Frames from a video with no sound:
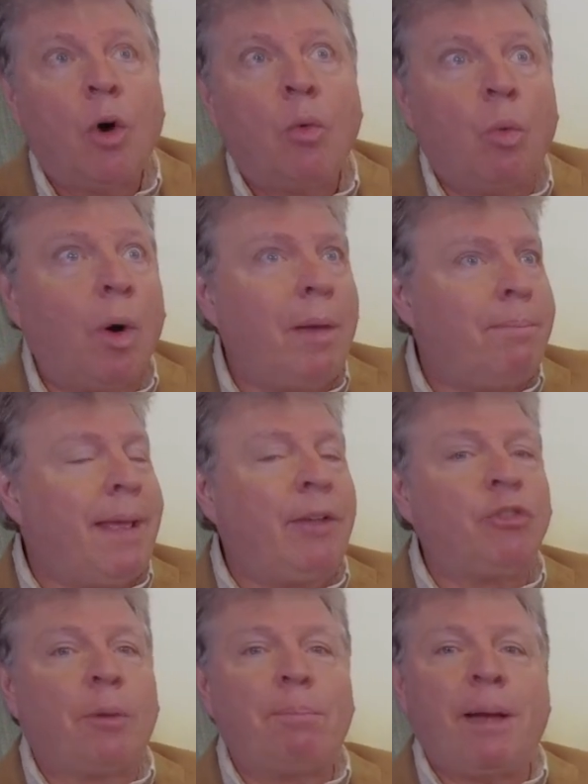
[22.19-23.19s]
What
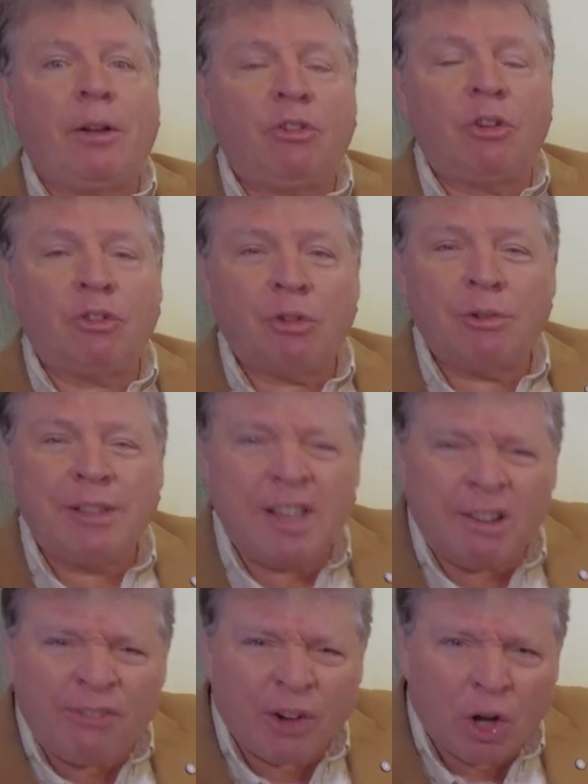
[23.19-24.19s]
makes arpeggios so
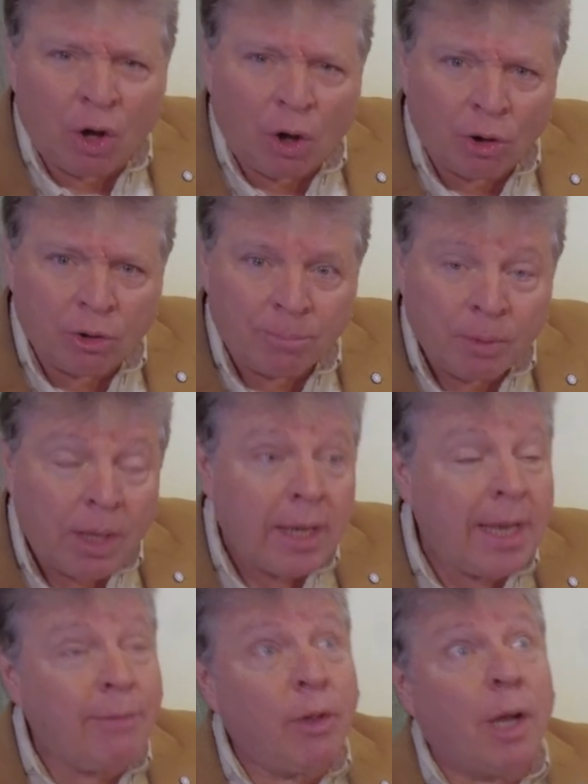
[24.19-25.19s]
difficult,
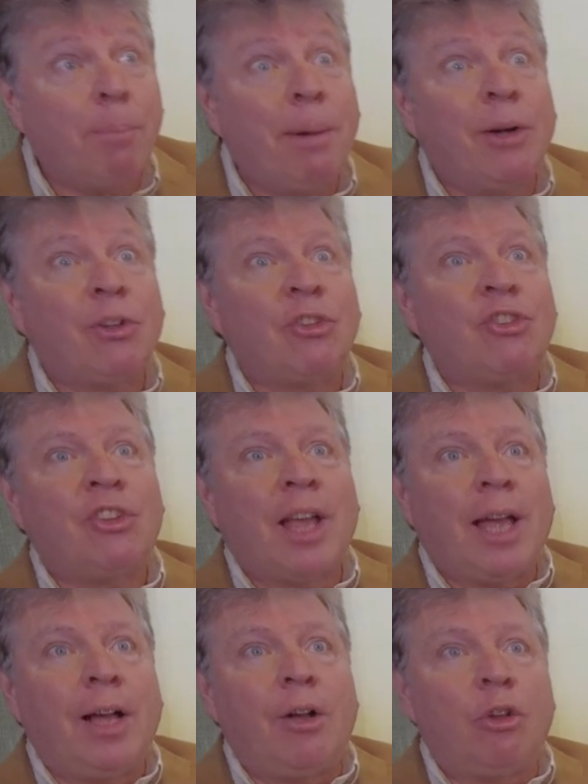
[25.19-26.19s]
even compared to
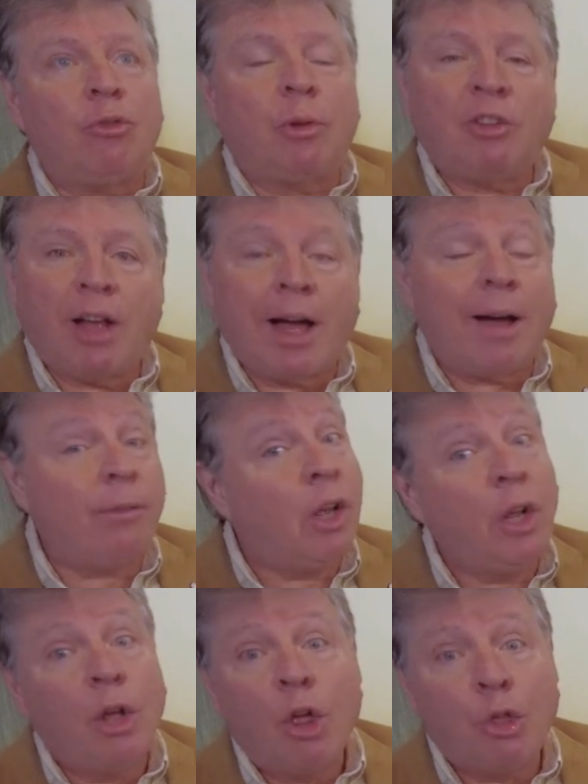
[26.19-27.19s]
scales, which
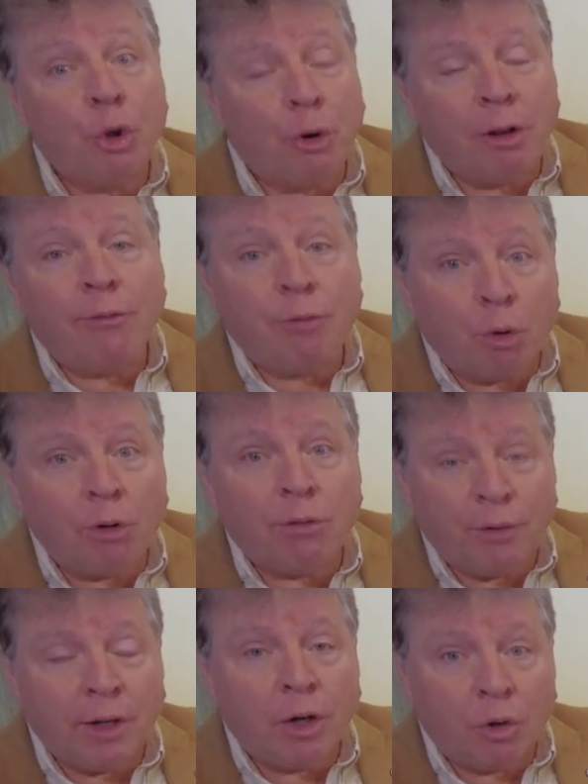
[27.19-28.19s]
have third and
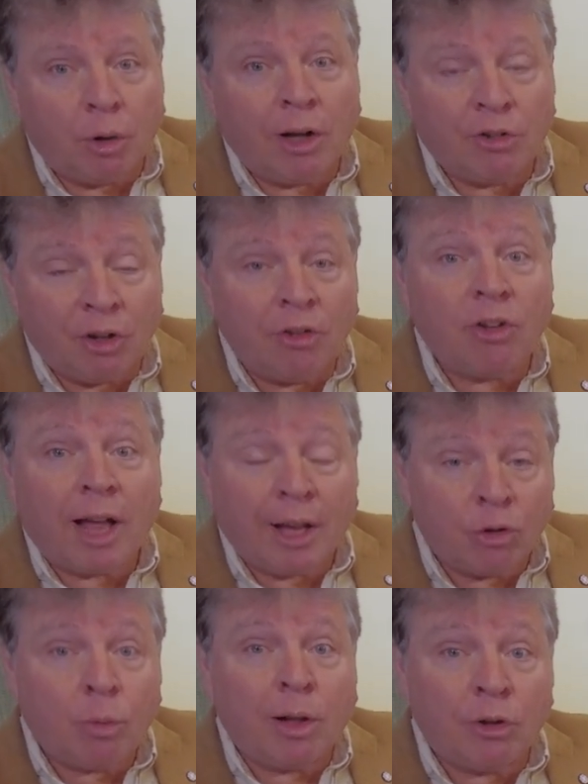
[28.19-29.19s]
fourth finger crossings
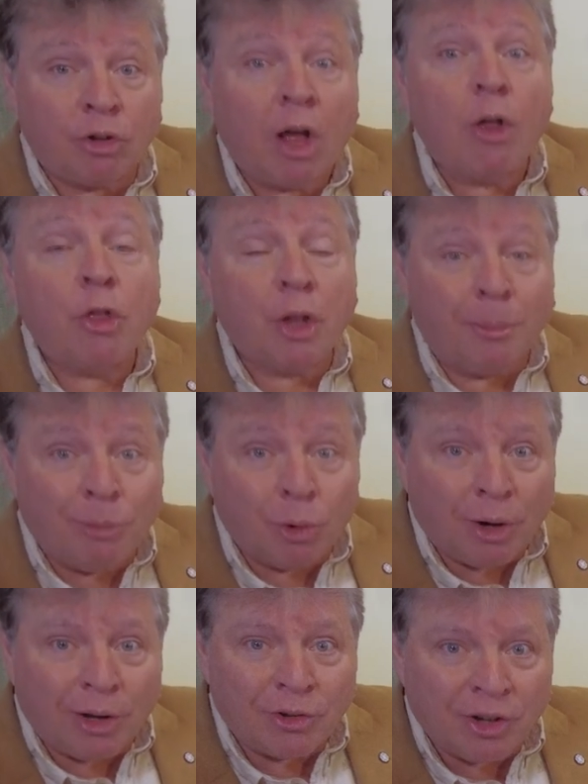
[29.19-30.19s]
as well as thumb
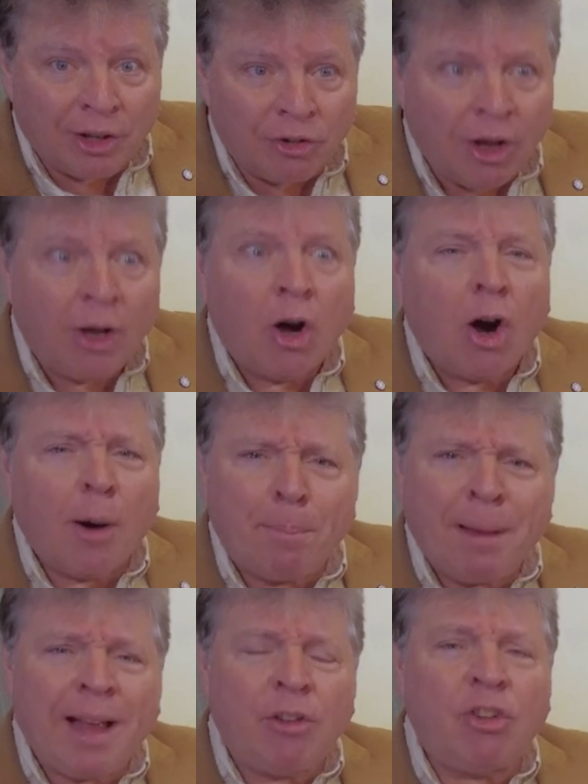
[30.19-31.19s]
crossings?
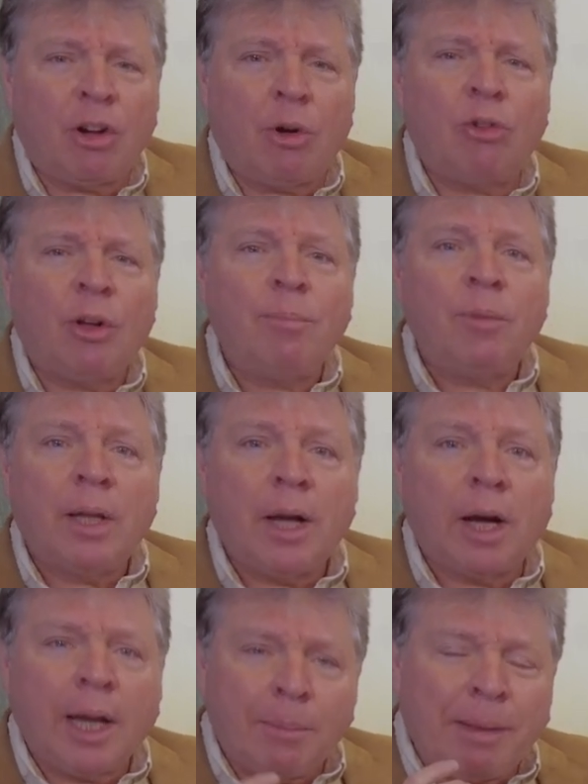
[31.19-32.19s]
Arpeggios
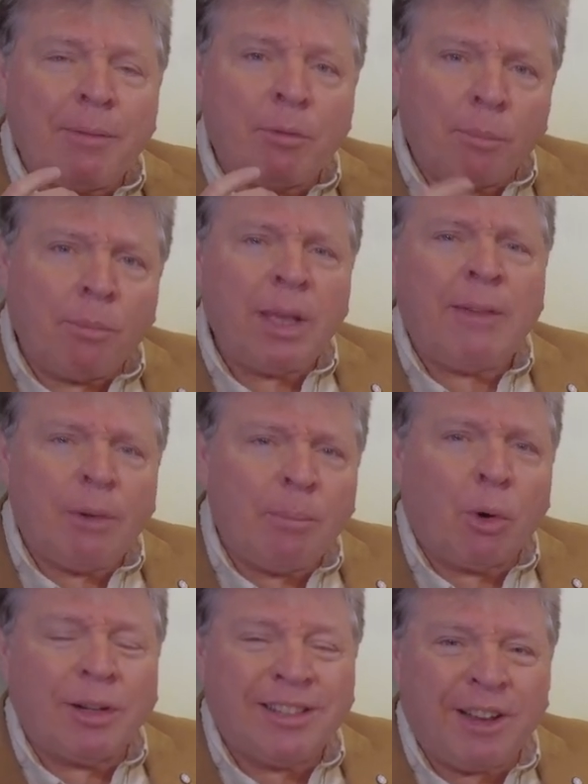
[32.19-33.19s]
can be
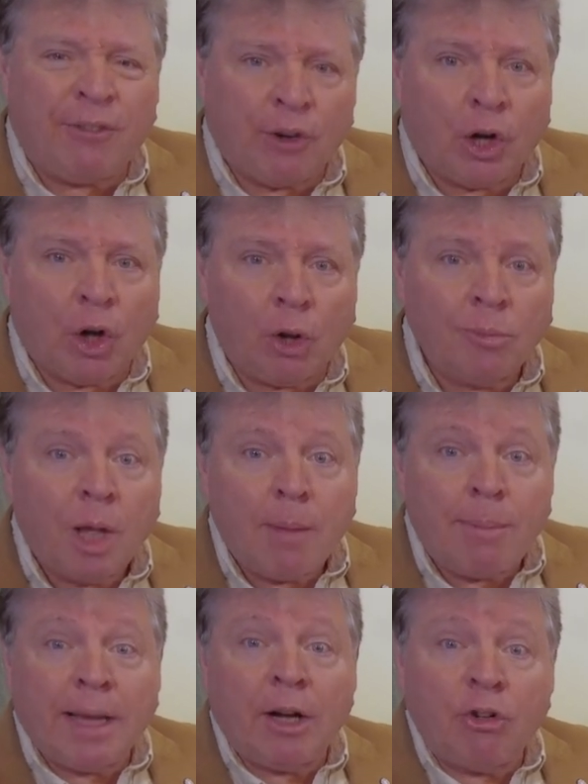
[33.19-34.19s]
even more difficult
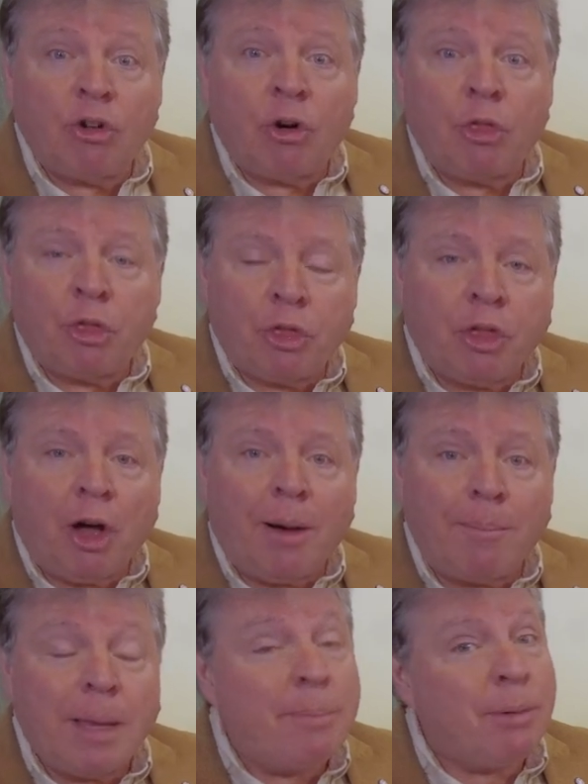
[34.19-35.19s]
because your
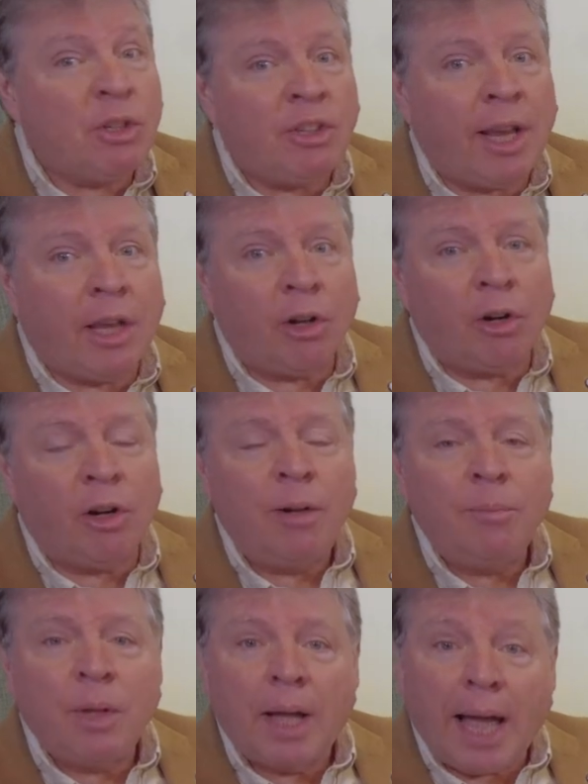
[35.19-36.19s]
thumb in particular
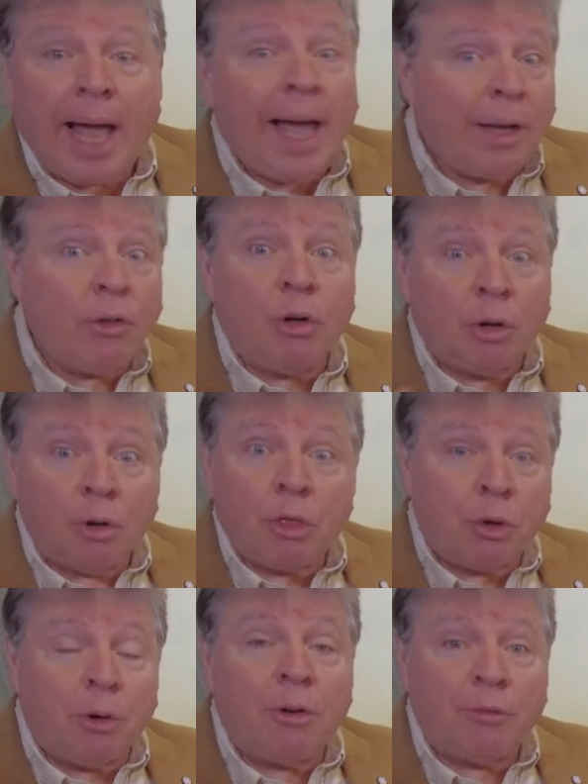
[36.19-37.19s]
and your
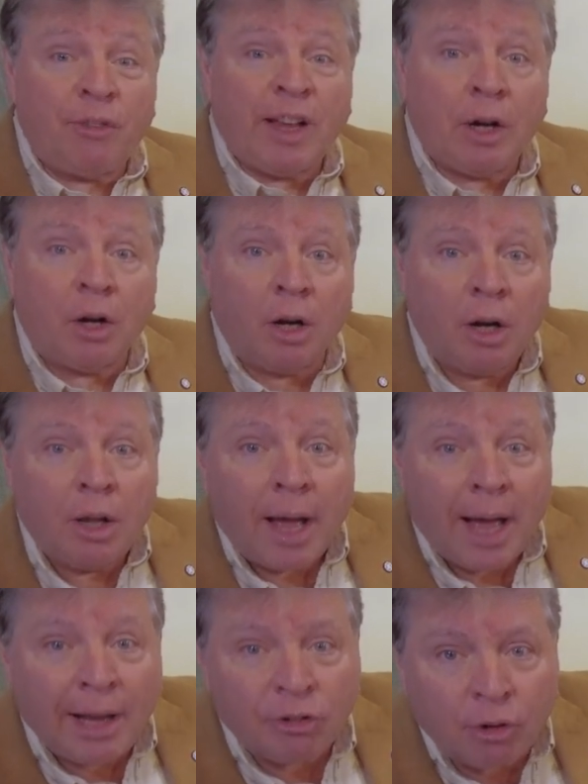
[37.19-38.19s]
third finger
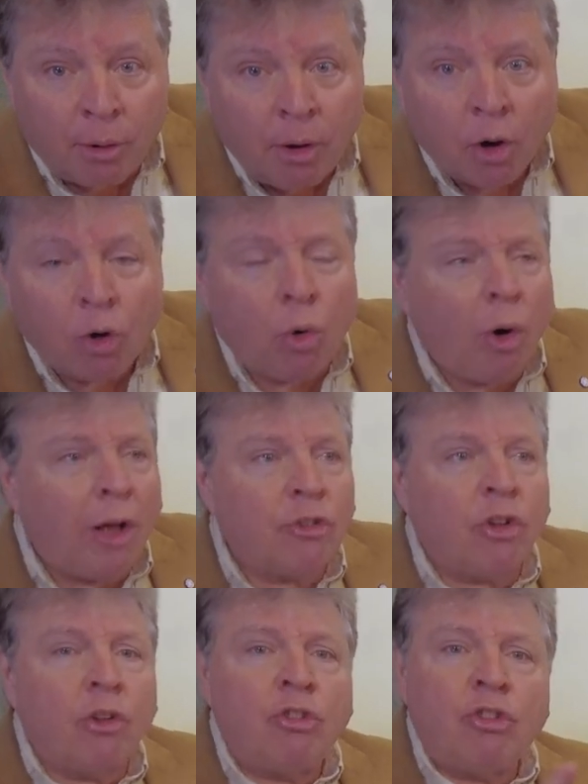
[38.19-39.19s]
has to
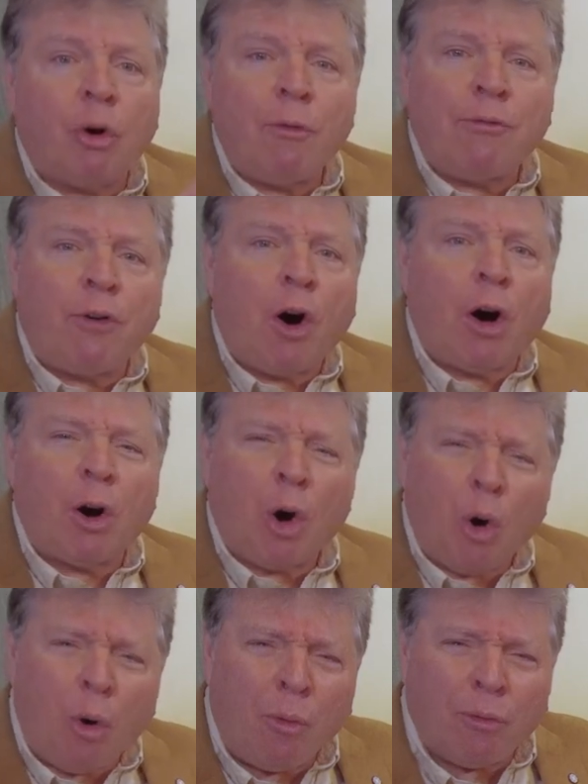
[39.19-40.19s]
cross so far
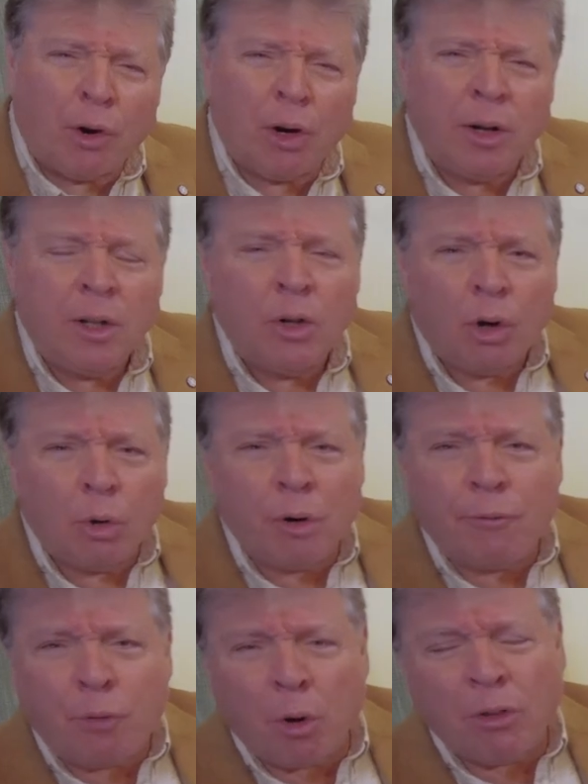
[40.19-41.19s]
over, or
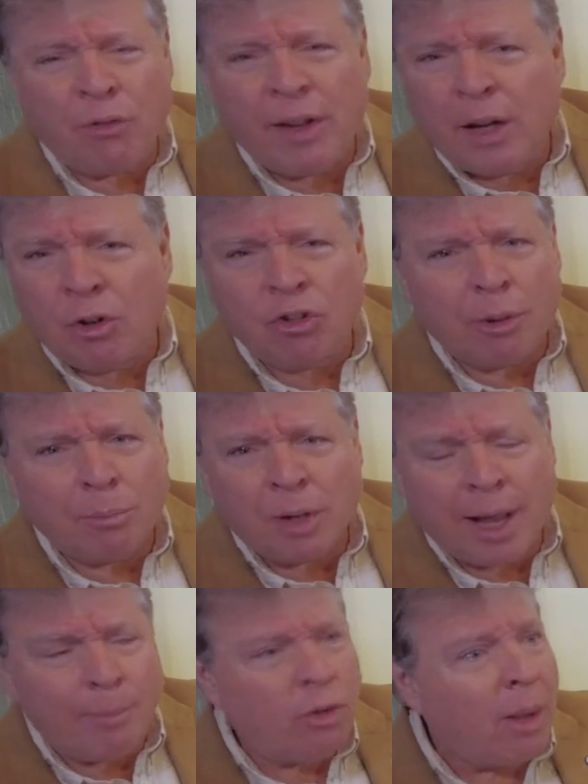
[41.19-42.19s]
your fourth finger
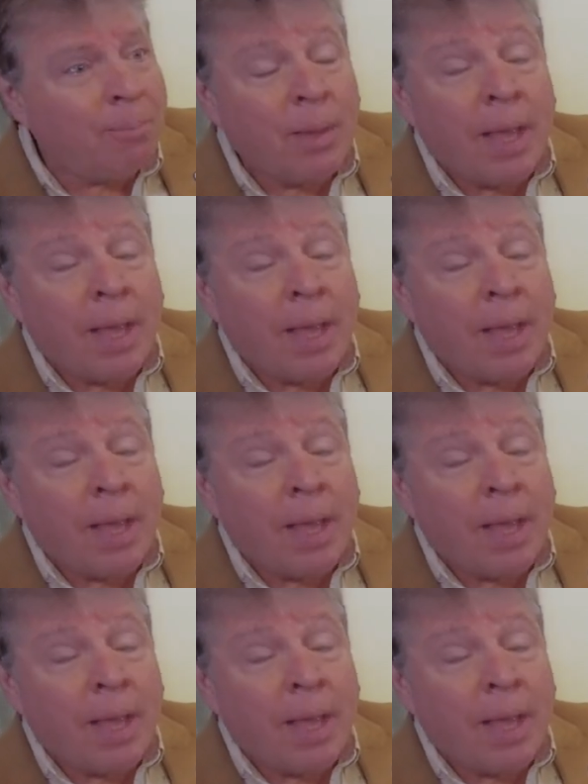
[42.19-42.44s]
sometimes,